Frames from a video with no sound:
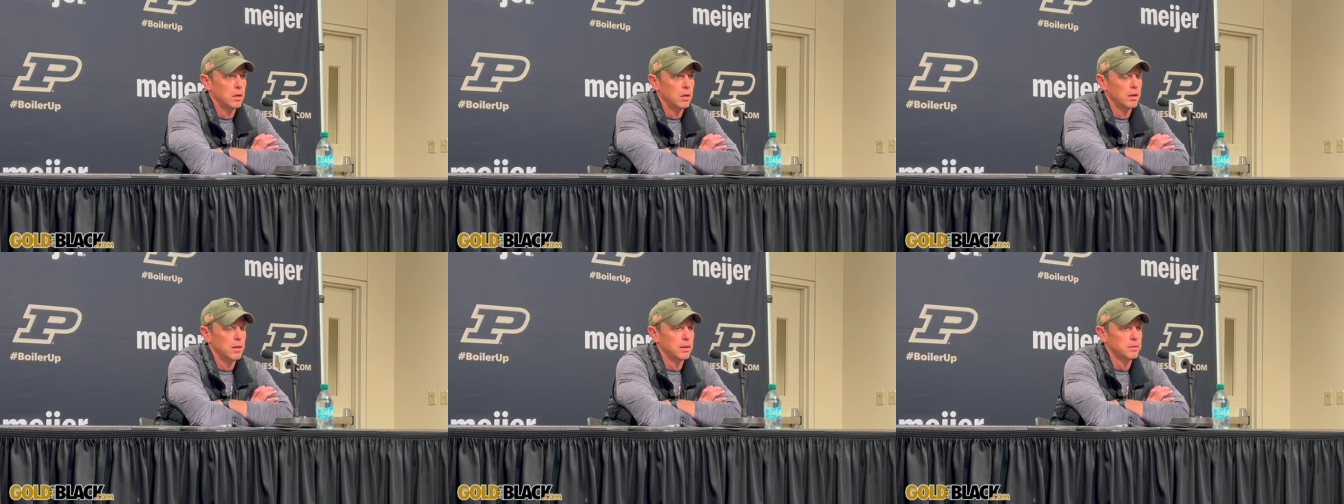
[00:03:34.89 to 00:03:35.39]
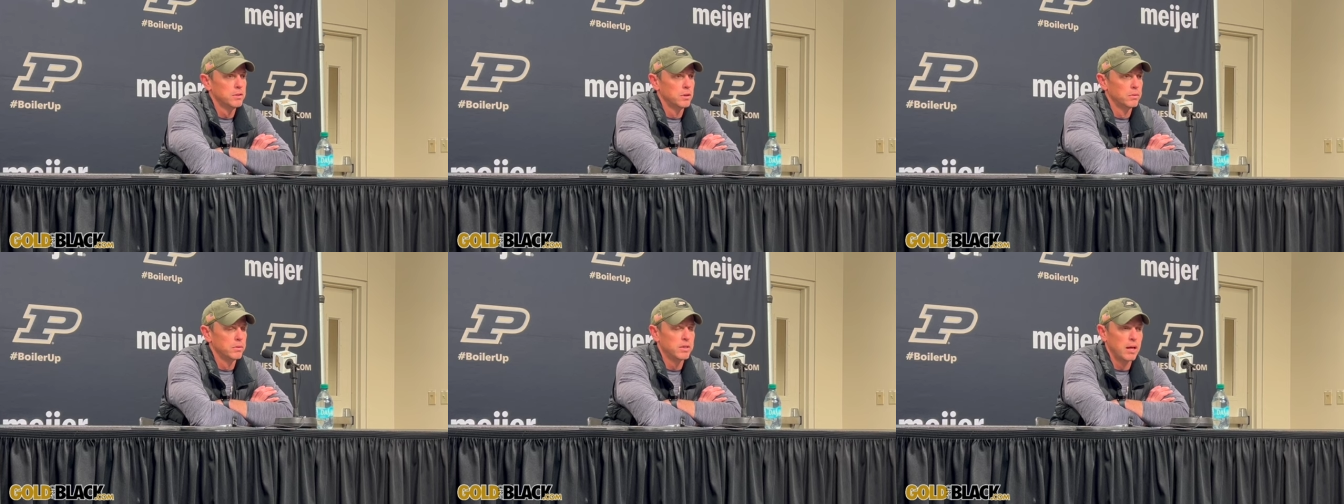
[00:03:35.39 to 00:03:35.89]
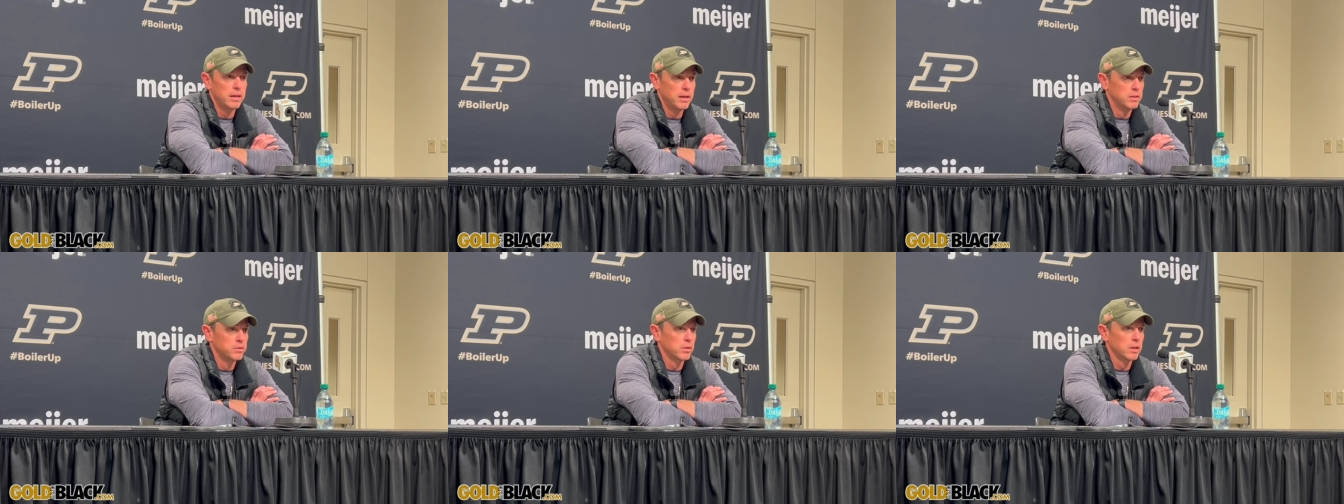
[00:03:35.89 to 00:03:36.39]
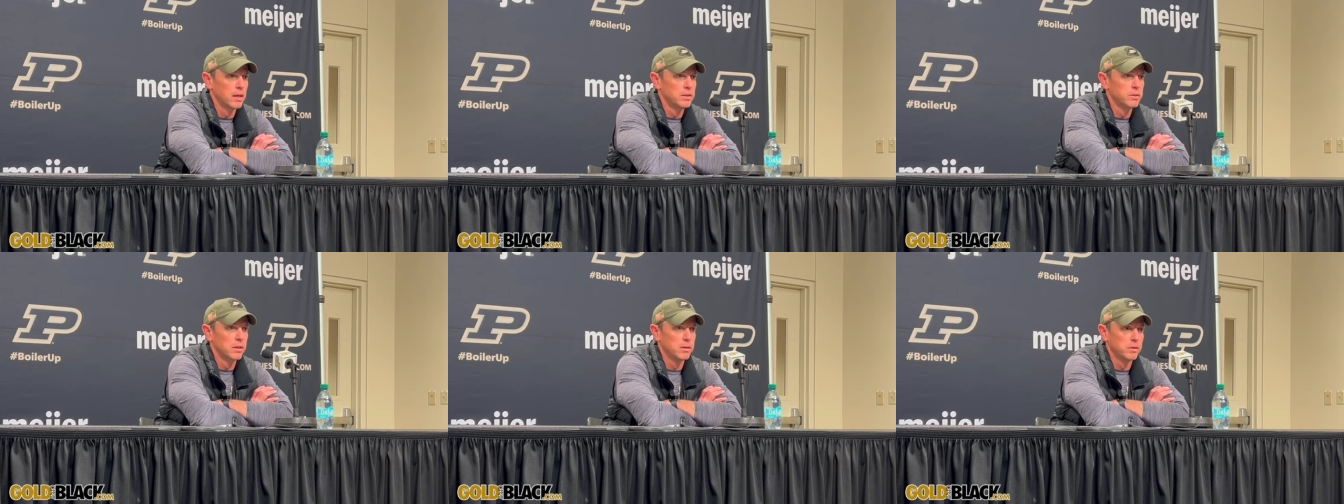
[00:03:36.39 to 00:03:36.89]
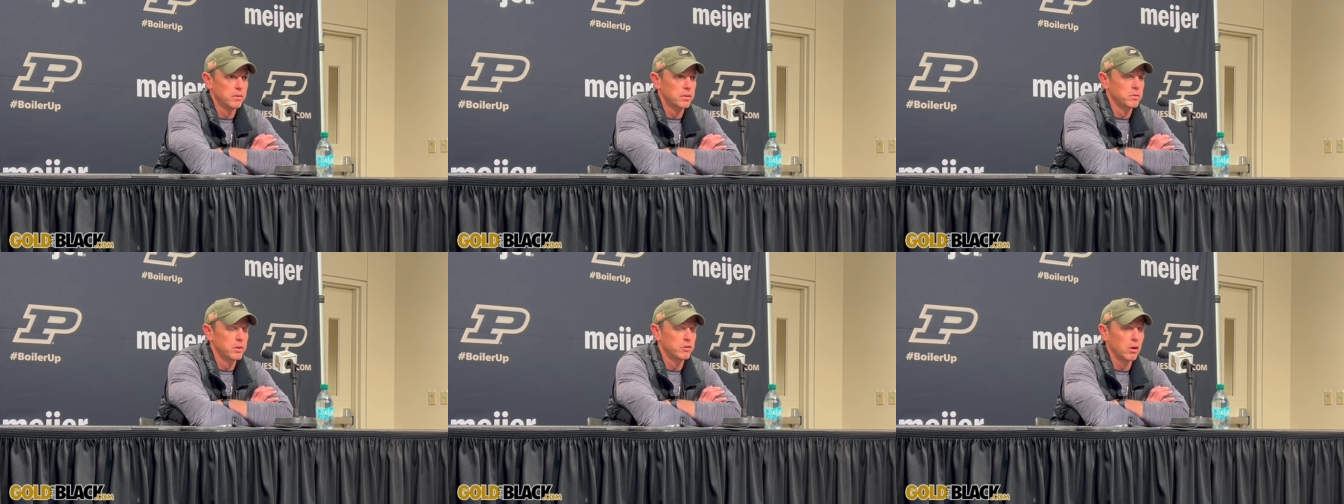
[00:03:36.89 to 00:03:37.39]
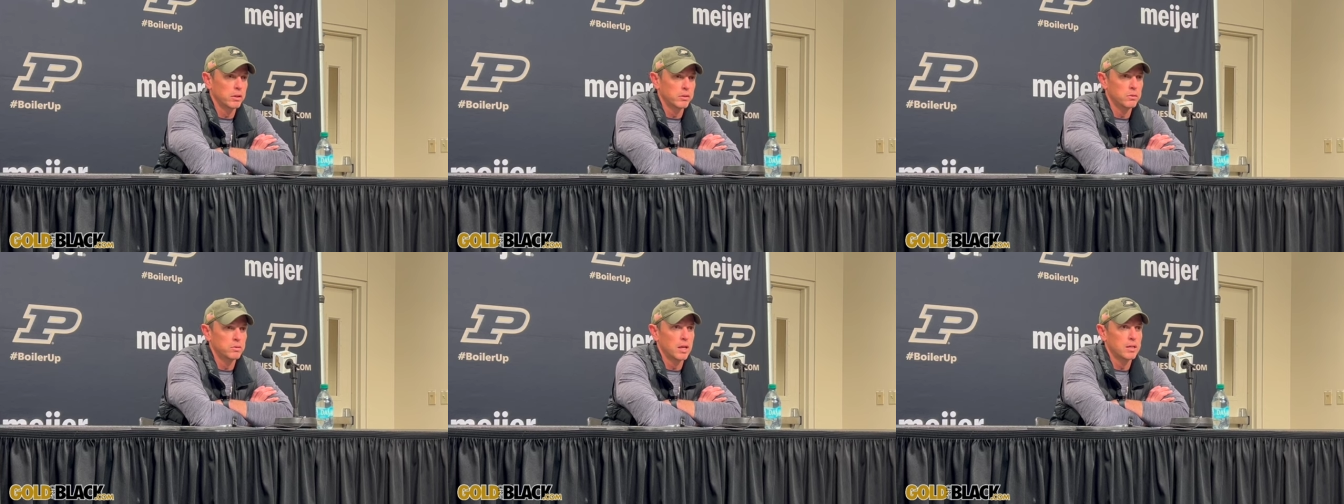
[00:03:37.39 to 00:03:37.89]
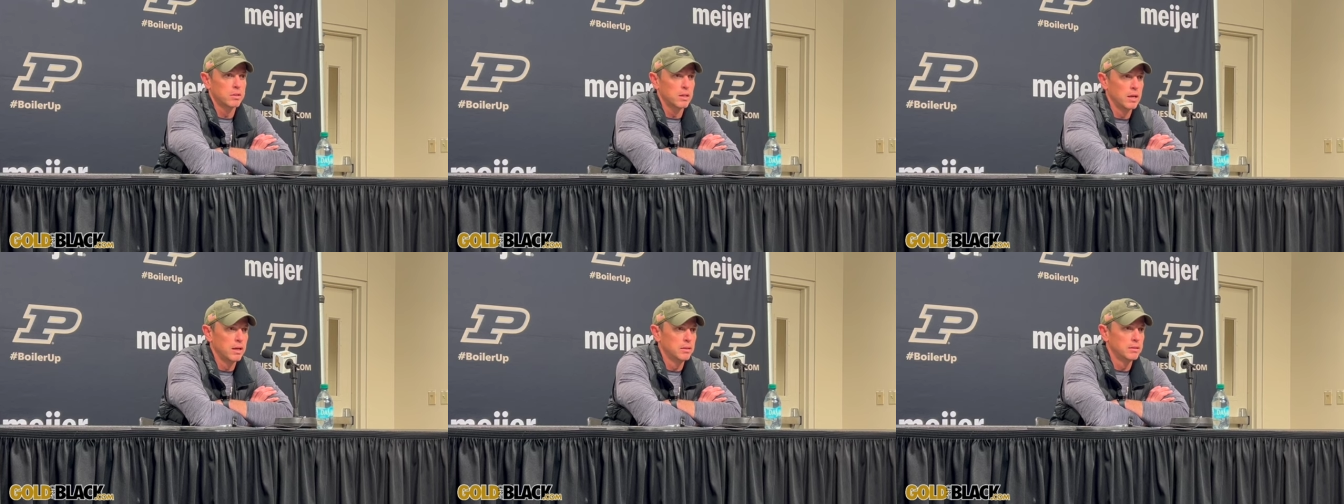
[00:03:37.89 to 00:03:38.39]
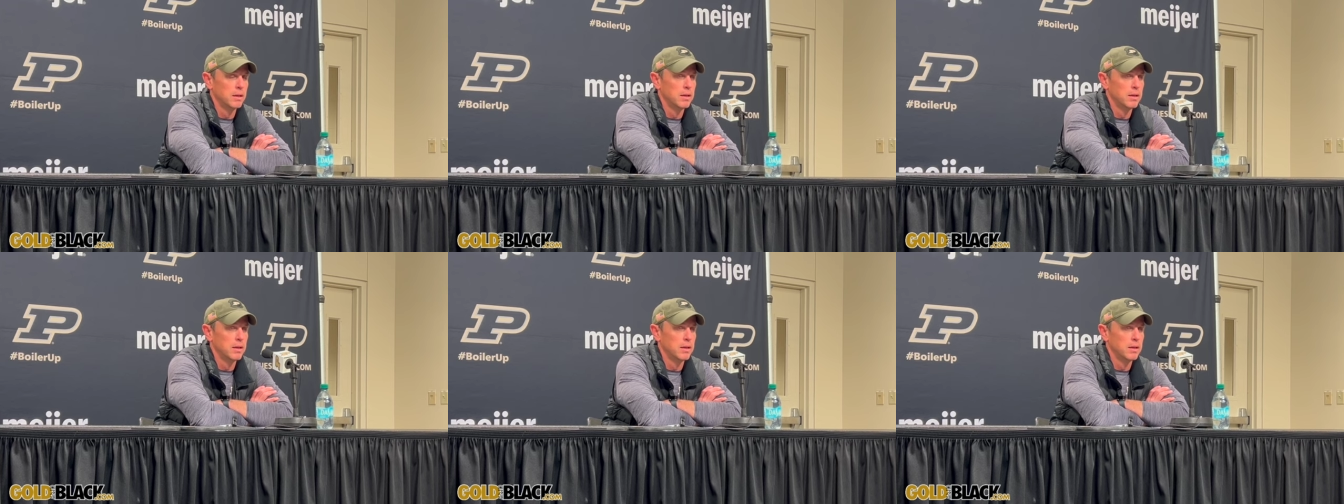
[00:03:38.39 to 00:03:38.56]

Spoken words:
Their tight ends are guys that they target those guys a lot.